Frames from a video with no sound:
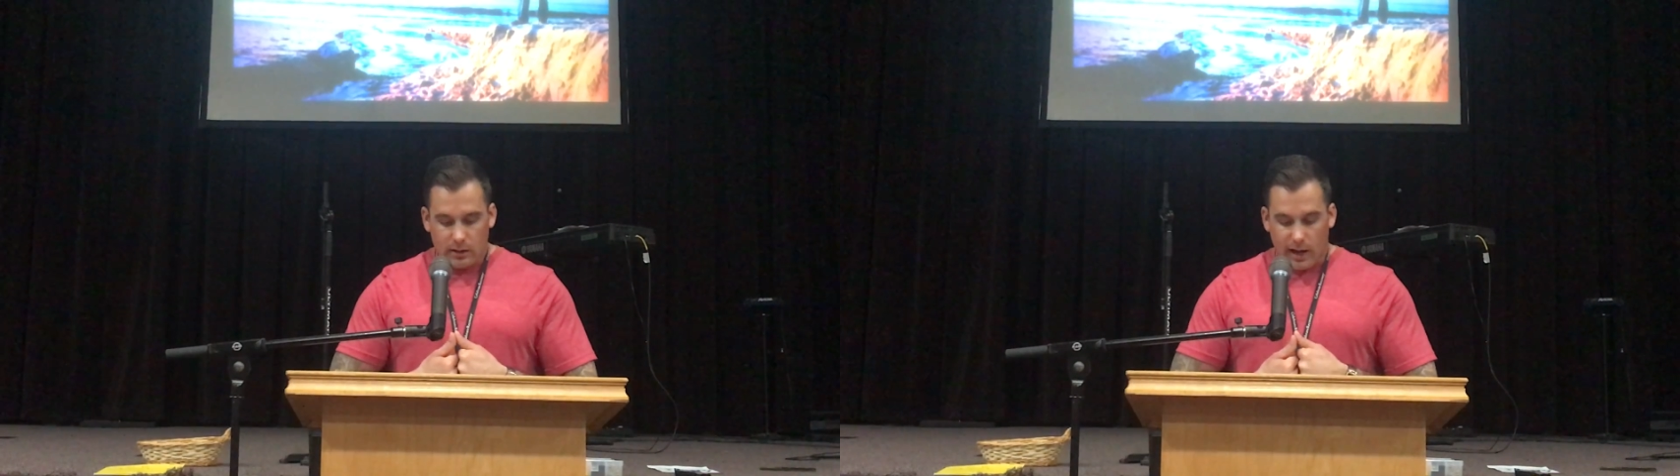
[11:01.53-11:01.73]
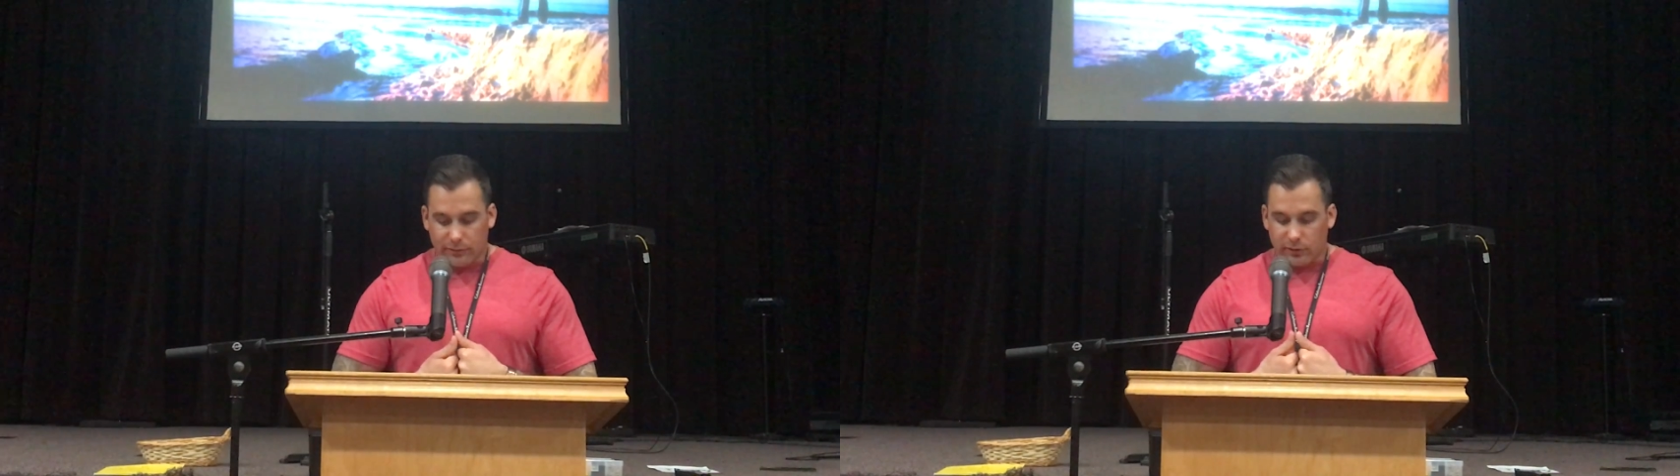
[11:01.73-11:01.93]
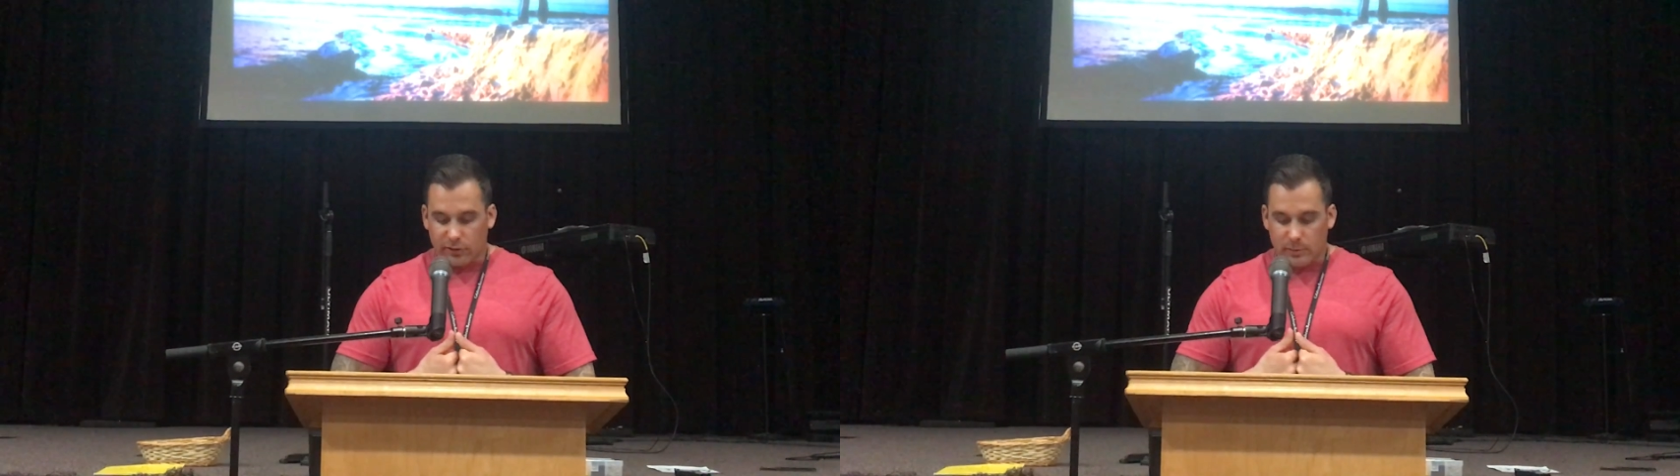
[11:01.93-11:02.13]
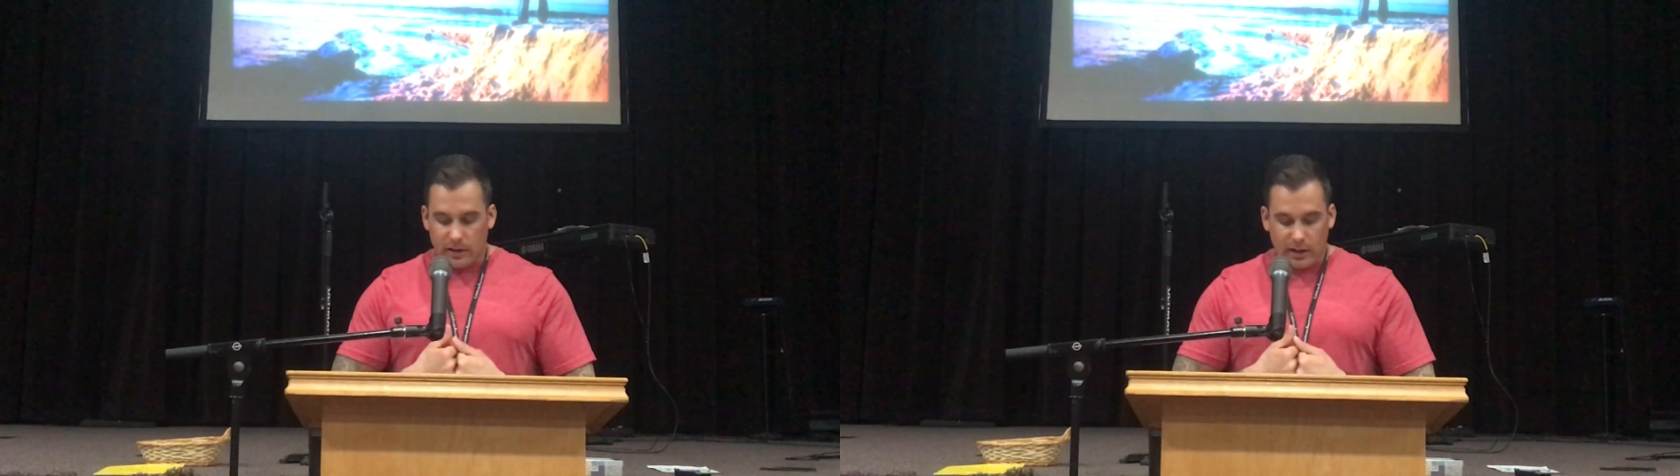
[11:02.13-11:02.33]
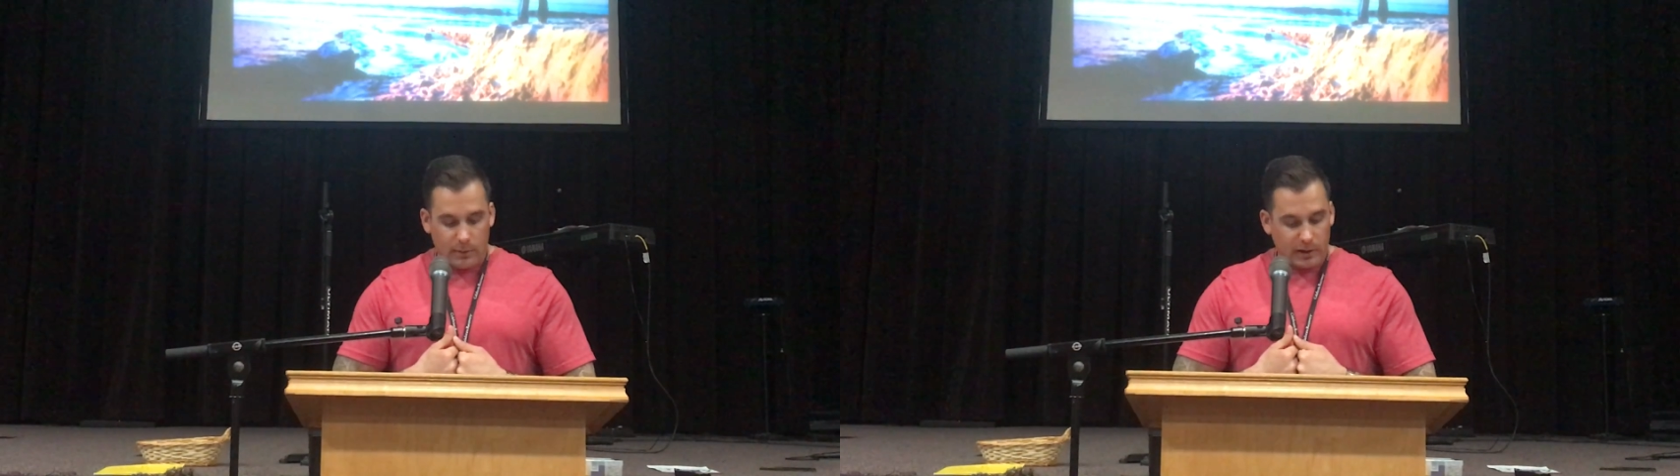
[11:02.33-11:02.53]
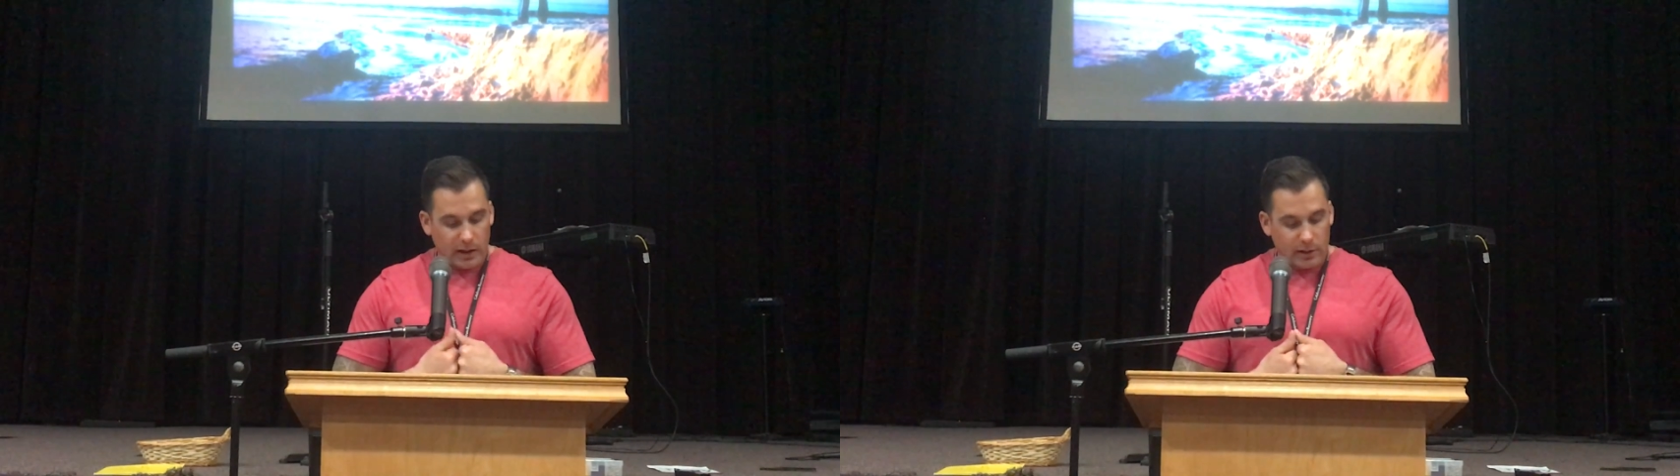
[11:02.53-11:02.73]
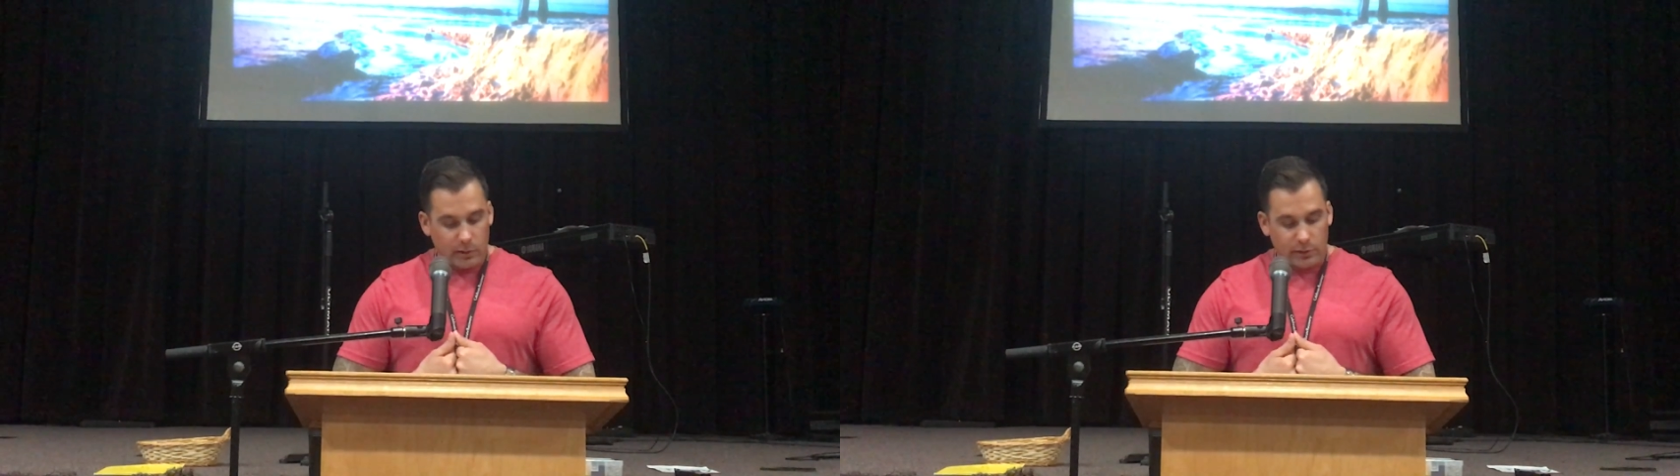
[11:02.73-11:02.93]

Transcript: After this meeting, I began going